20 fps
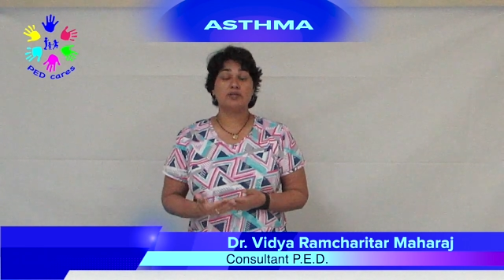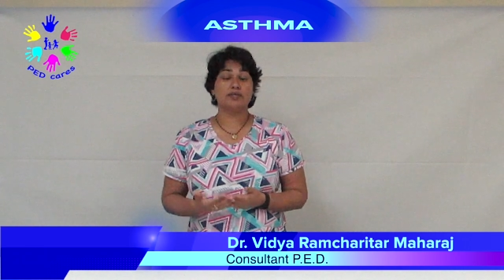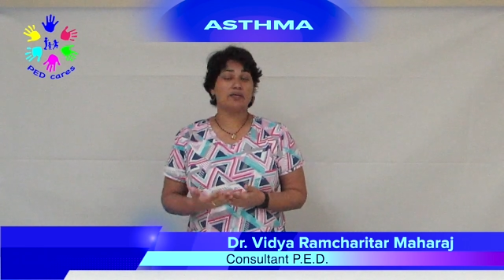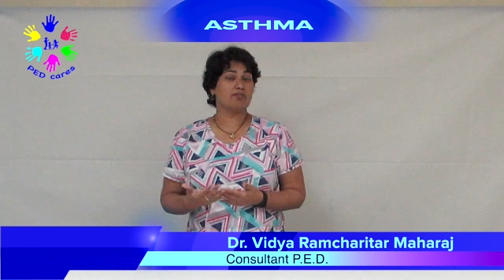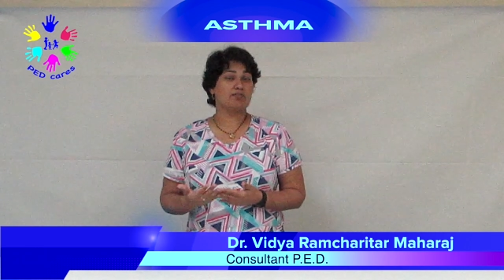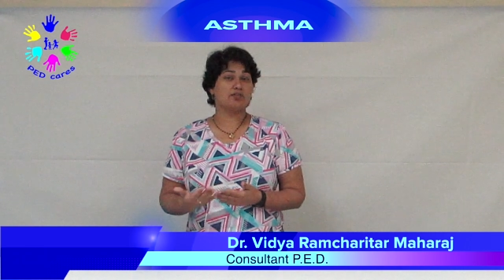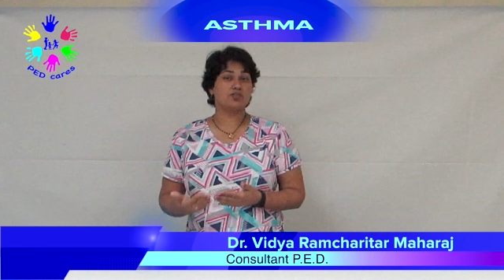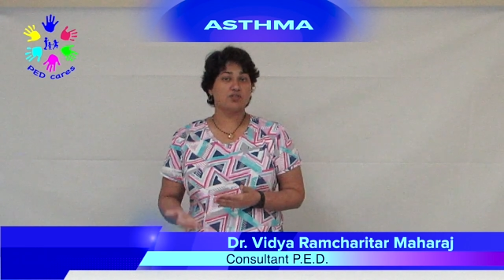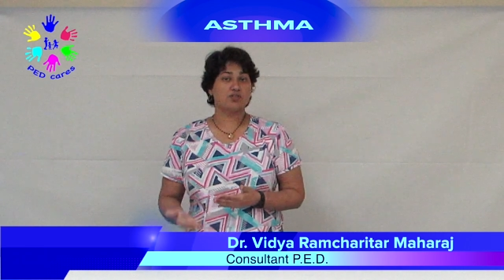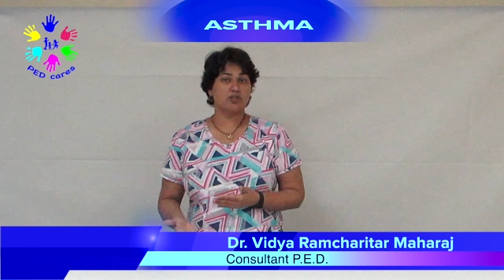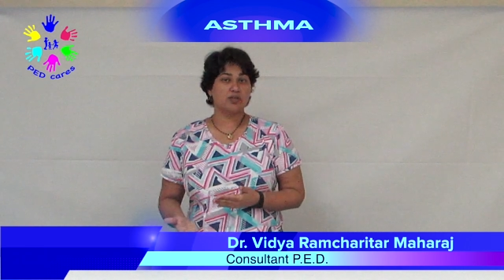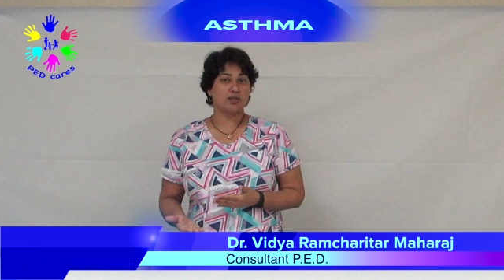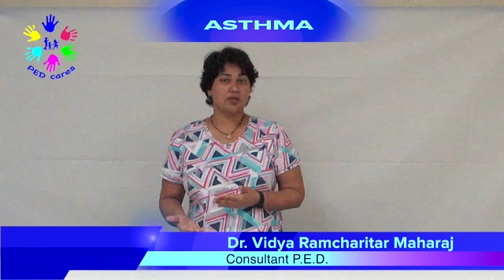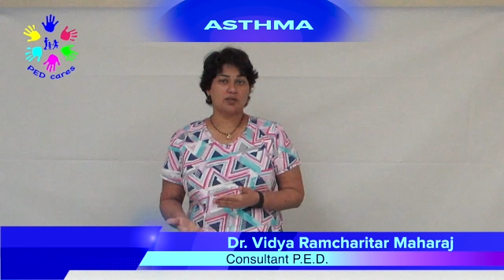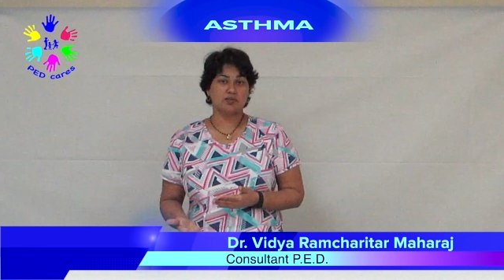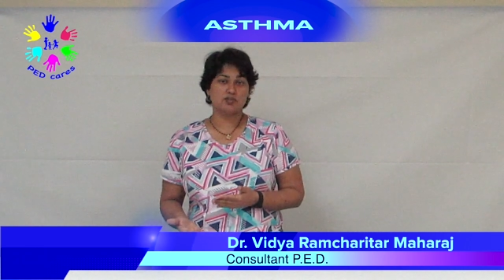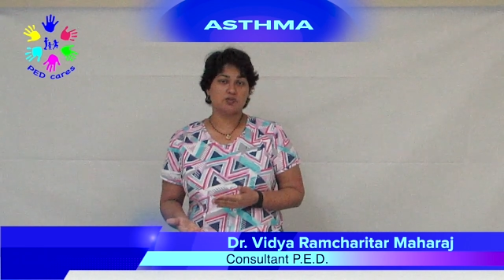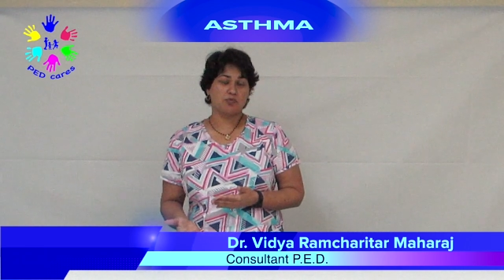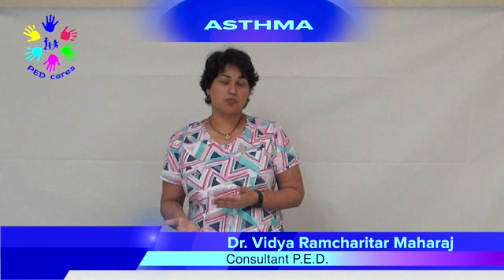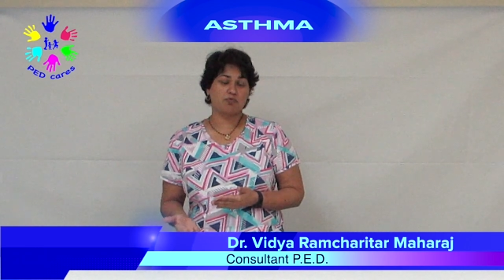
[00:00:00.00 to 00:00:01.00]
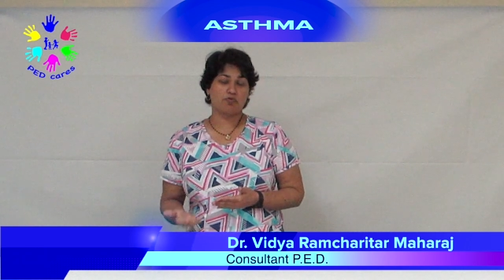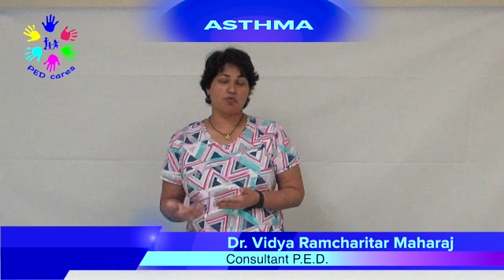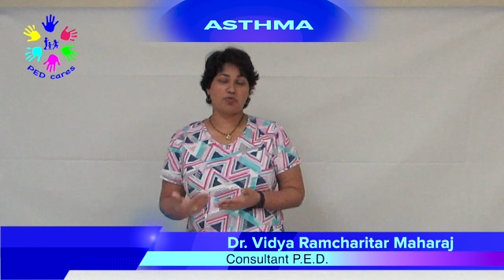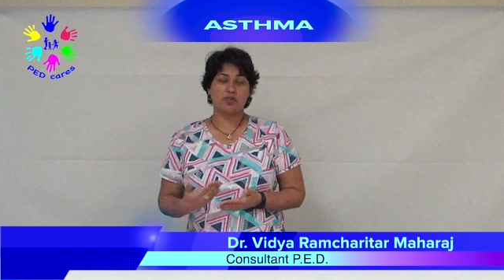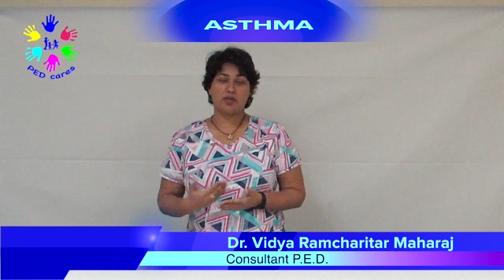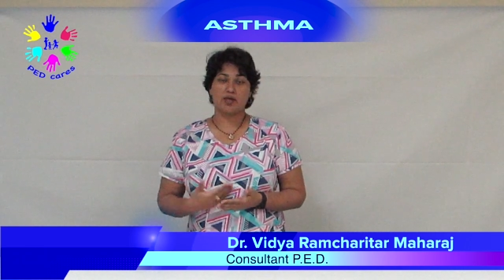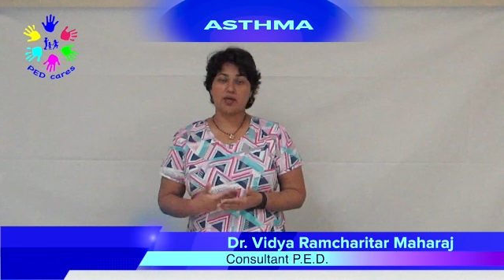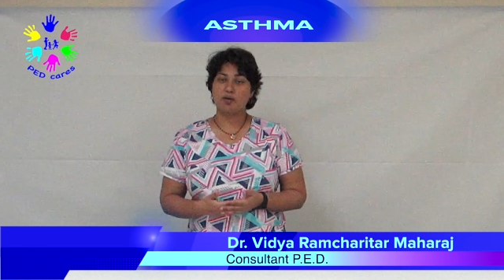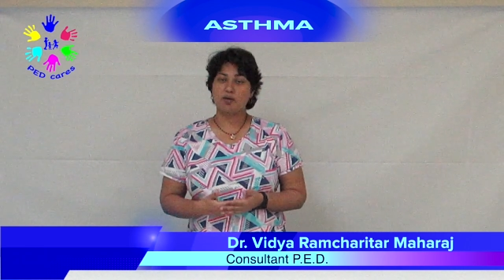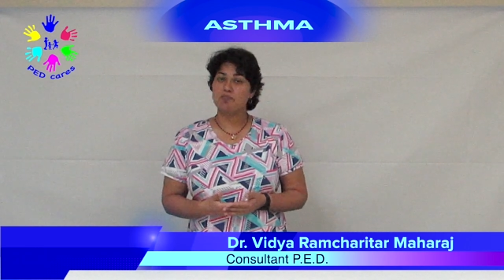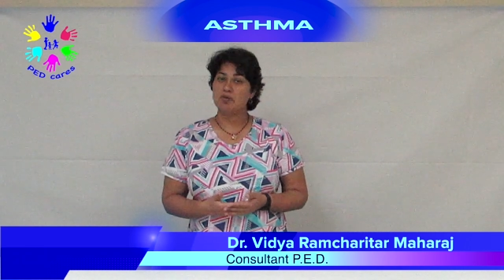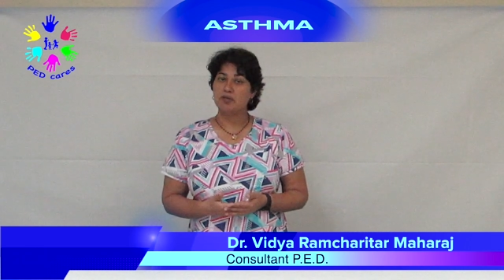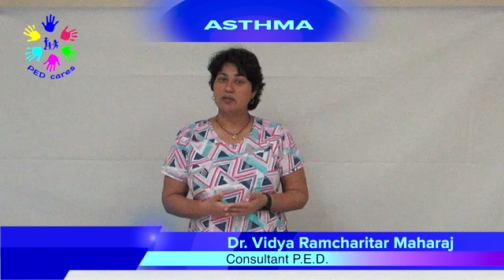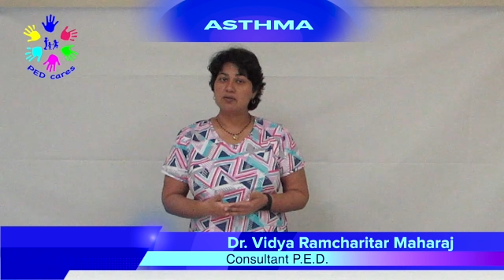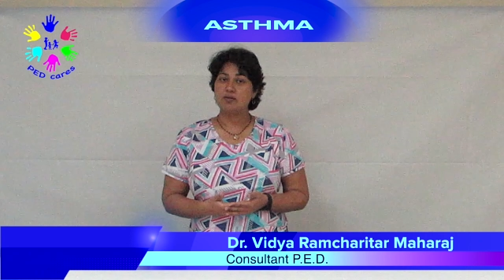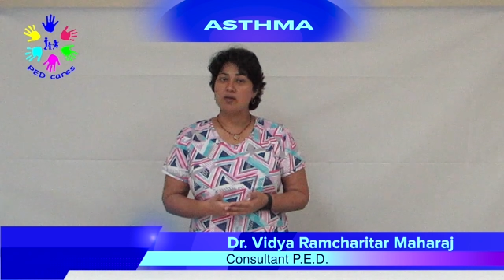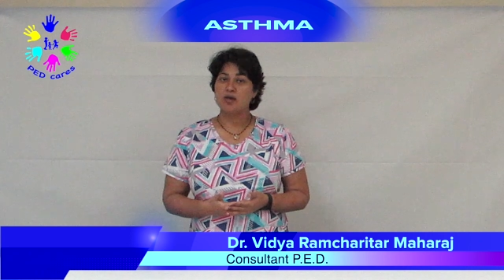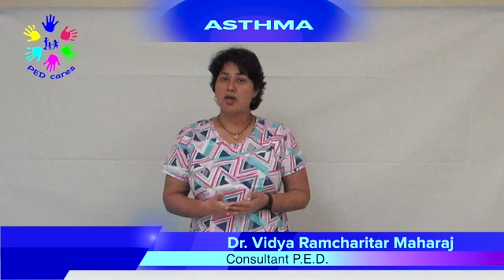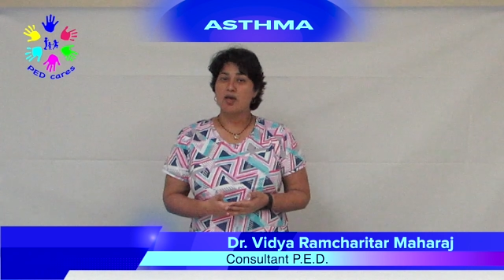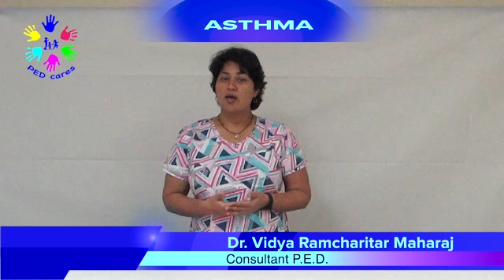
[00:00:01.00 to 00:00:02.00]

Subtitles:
give it to the kids before they come in.